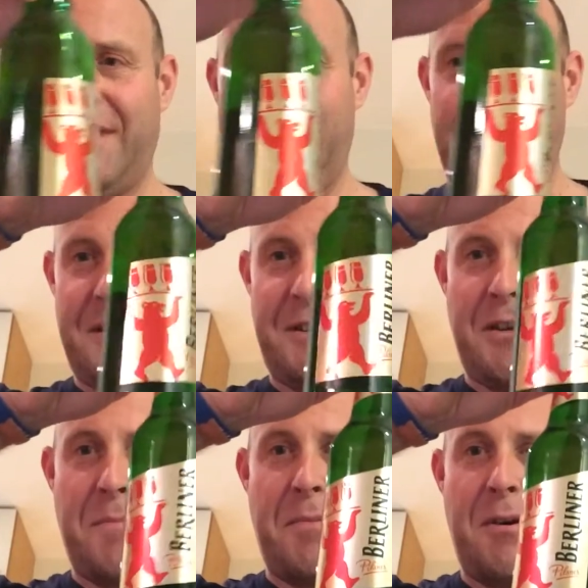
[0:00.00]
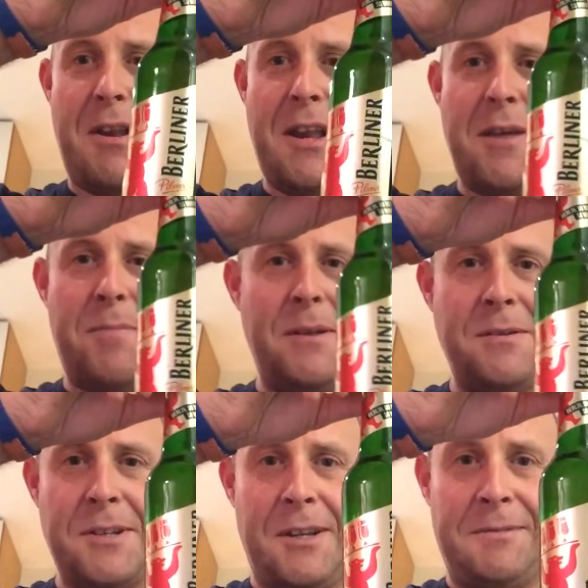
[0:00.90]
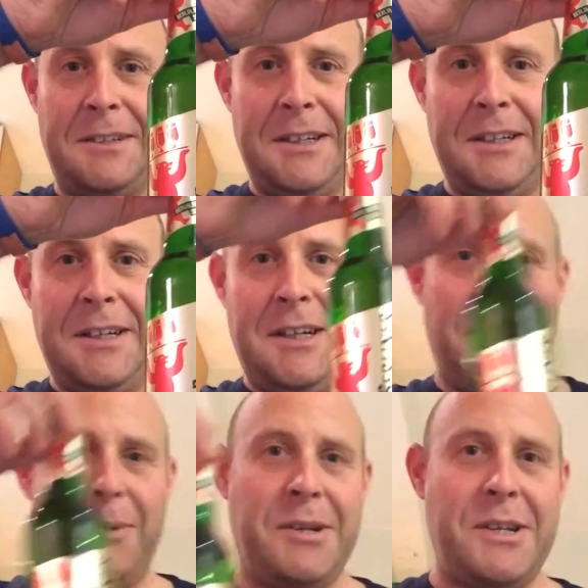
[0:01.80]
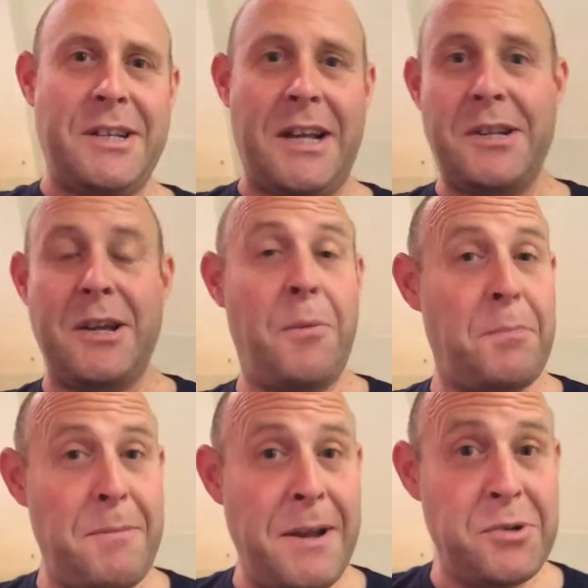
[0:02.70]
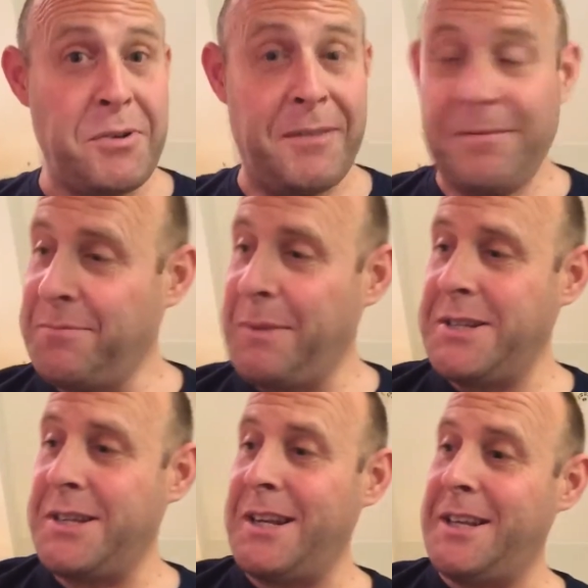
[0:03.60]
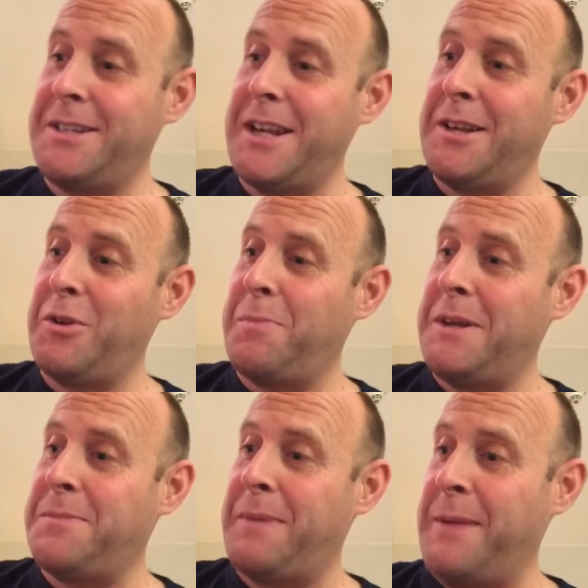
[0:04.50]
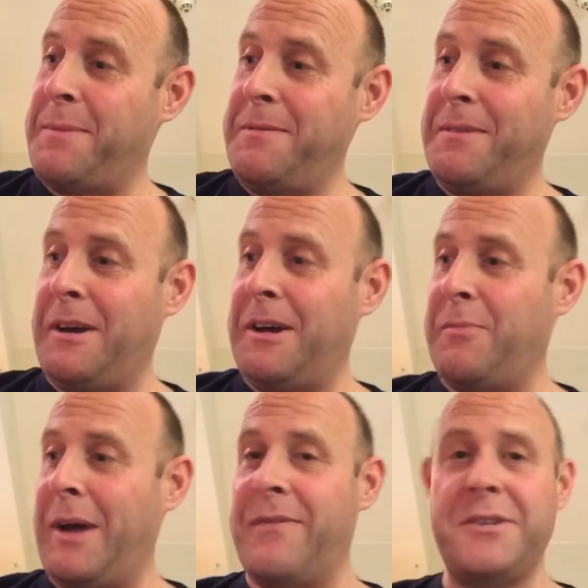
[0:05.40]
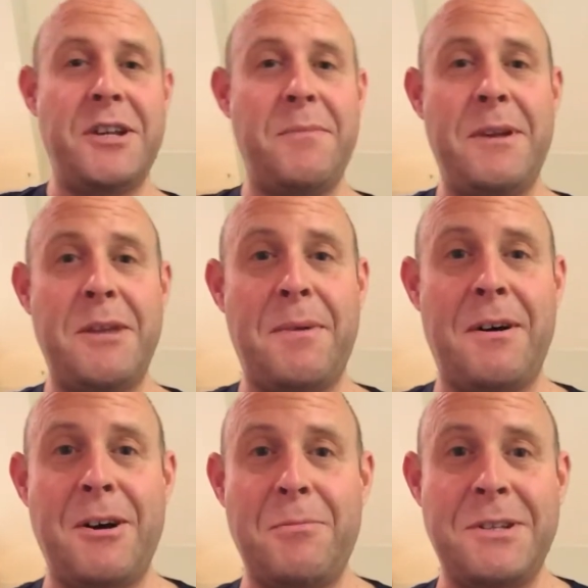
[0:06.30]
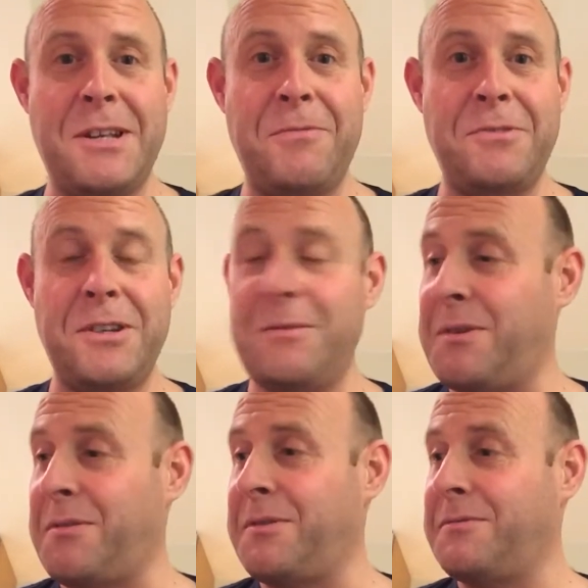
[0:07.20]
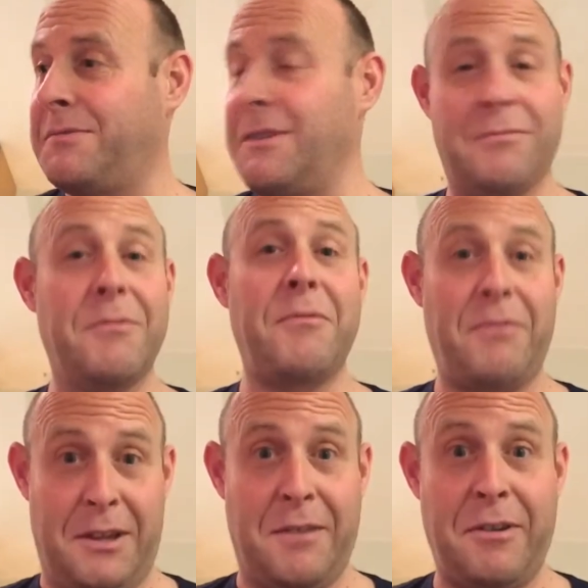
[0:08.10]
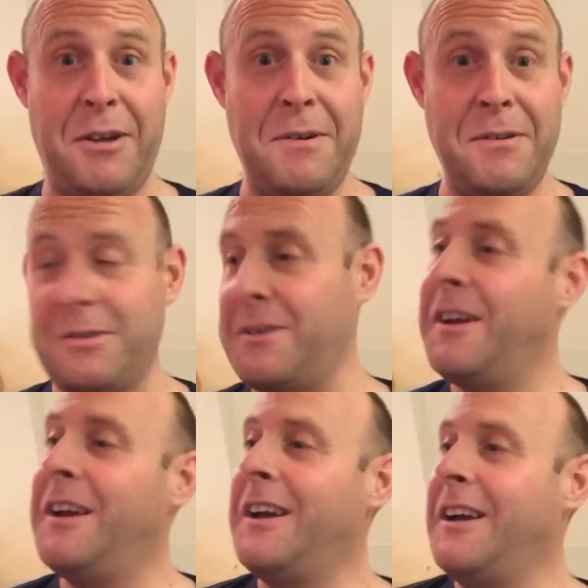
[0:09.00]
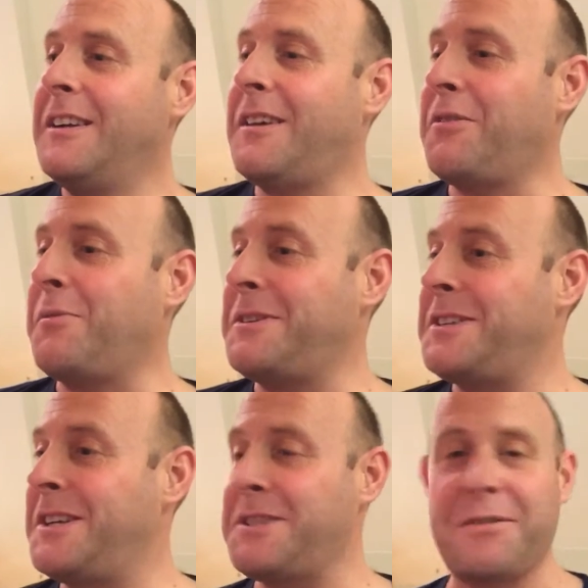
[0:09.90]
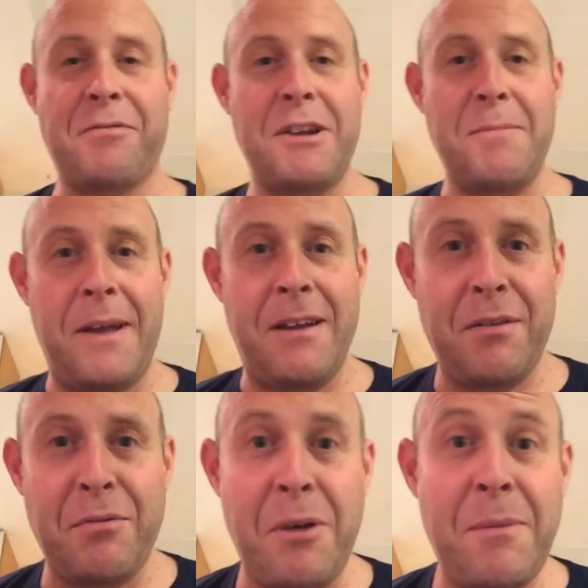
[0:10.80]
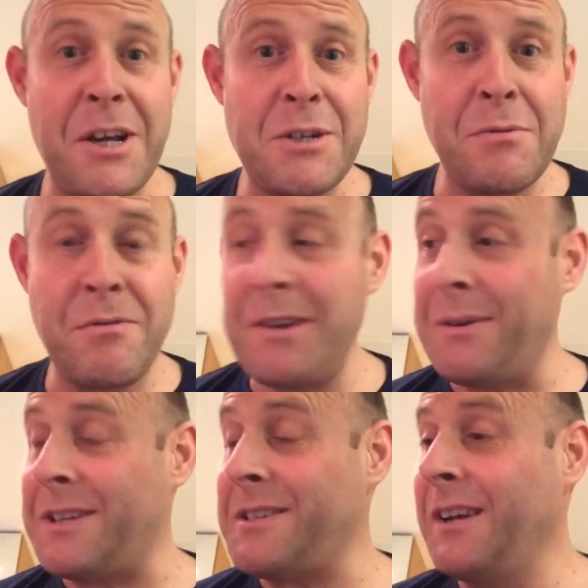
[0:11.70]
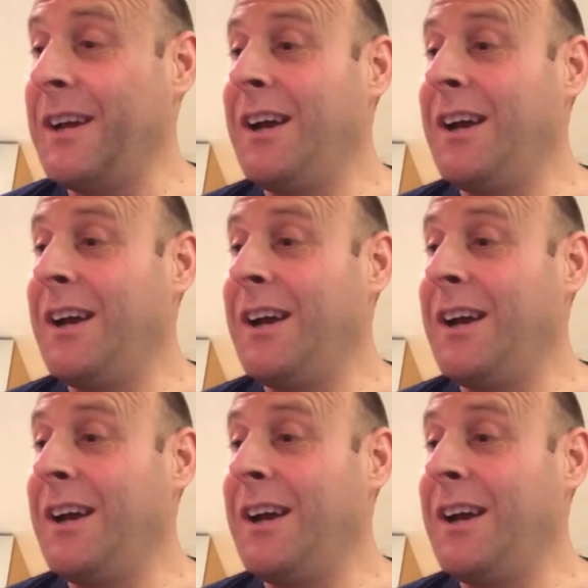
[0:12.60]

It's uh, Berliner Pilsner, which is actually complimentary. Basically, it said in a little piece of paper, uh, whatever's in the minibar, help yourself too. I thought, well, thank you very much. I thought, well, seeing as it's a free beer, I thought I might as well review it.